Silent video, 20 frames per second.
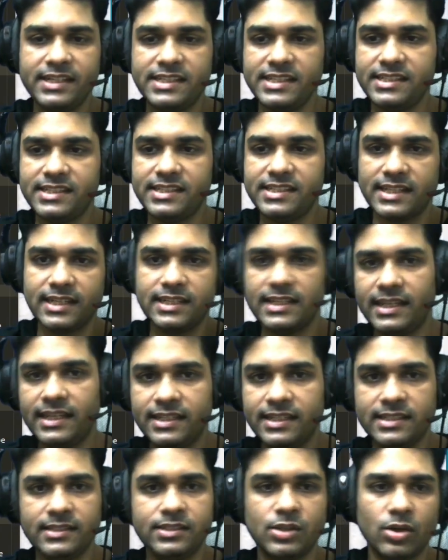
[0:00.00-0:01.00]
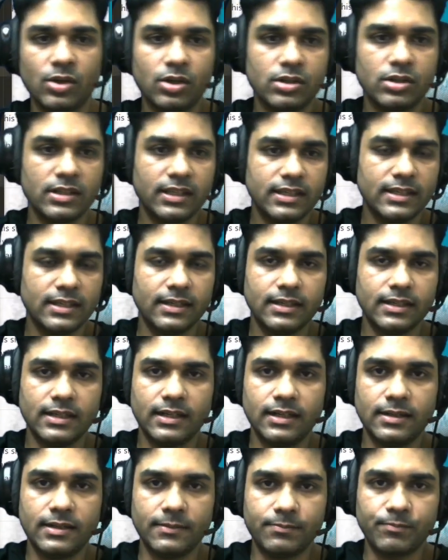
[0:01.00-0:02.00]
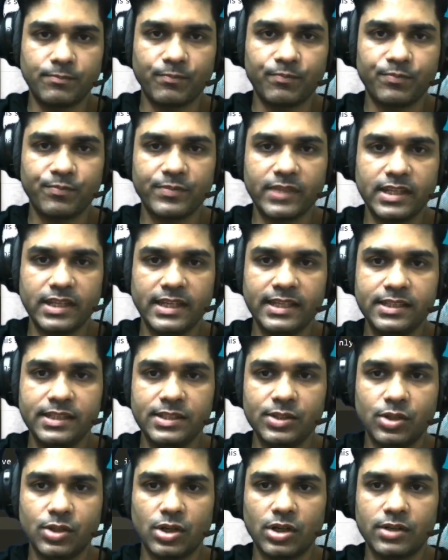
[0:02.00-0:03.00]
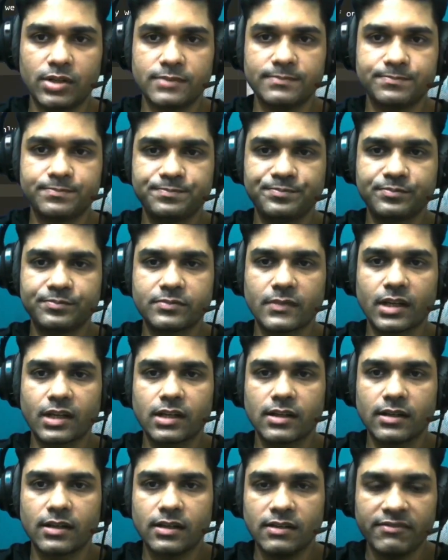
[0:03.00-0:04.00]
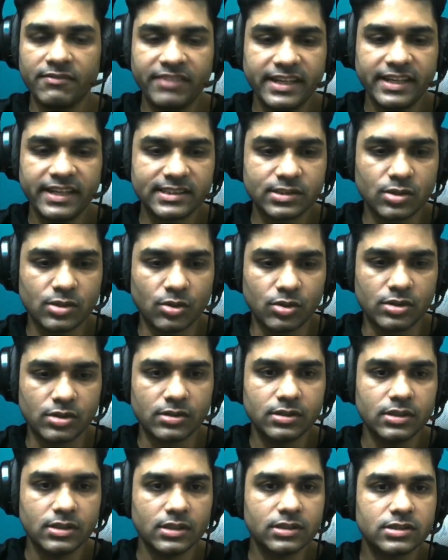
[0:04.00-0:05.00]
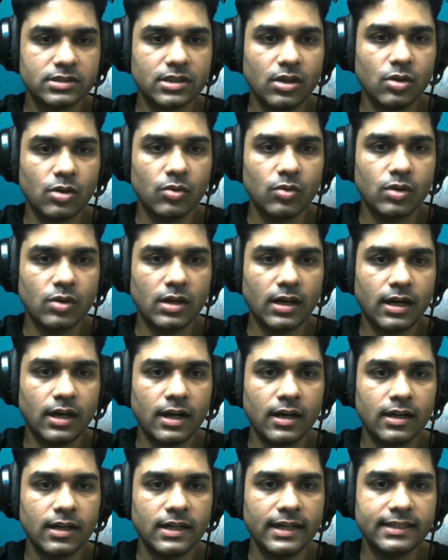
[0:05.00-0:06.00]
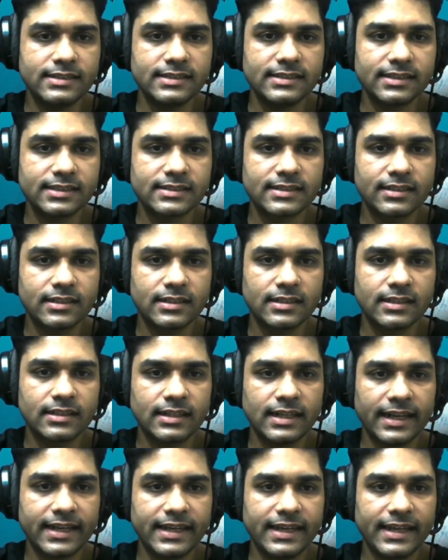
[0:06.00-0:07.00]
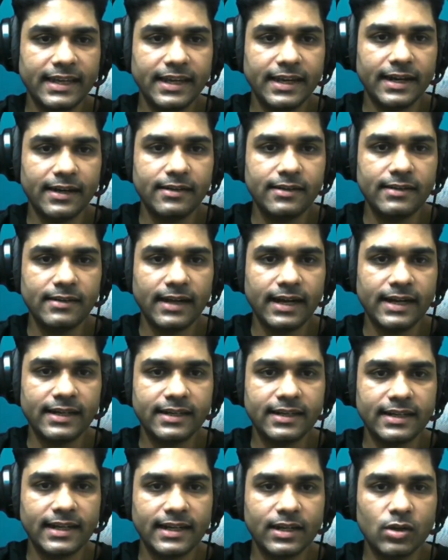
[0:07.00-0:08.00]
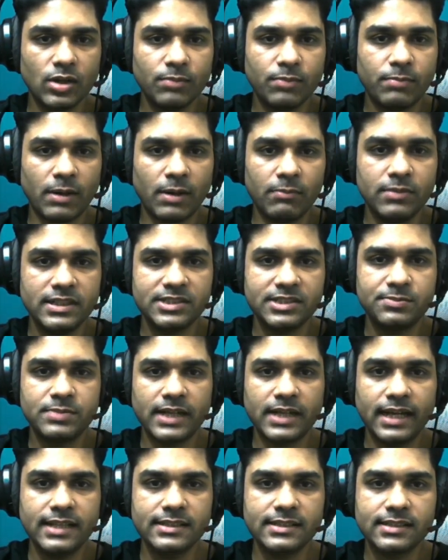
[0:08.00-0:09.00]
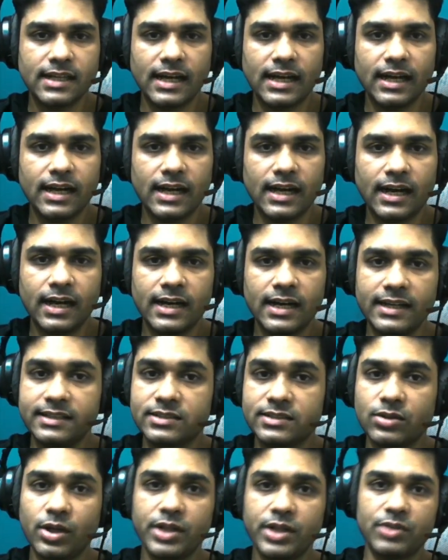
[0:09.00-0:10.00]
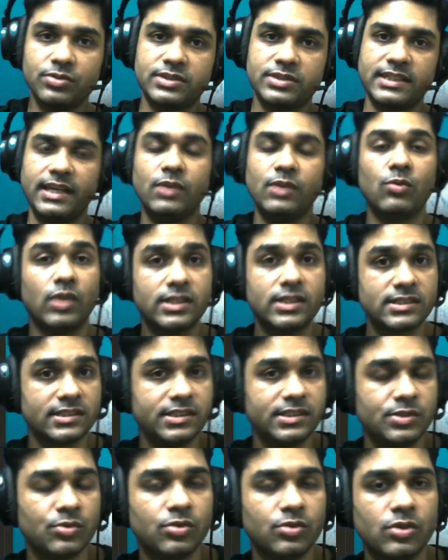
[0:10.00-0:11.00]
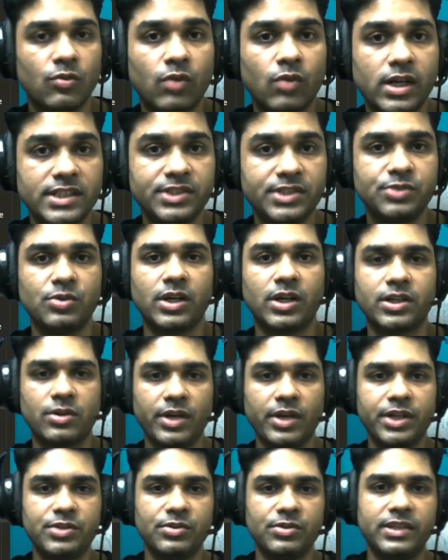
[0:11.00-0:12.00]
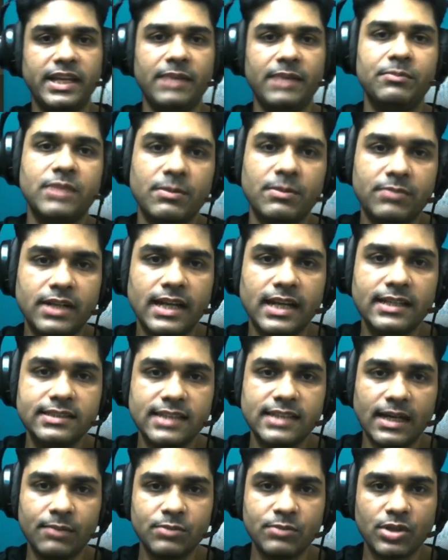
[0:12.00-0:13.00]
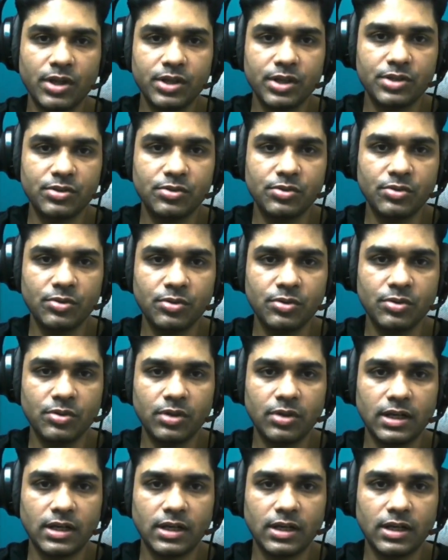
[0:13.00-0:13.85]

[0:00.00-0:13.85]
detail uh, in your VS Code. So let's just click here and click on publish branch. It's going to say what you are going to name the branch. I'm going to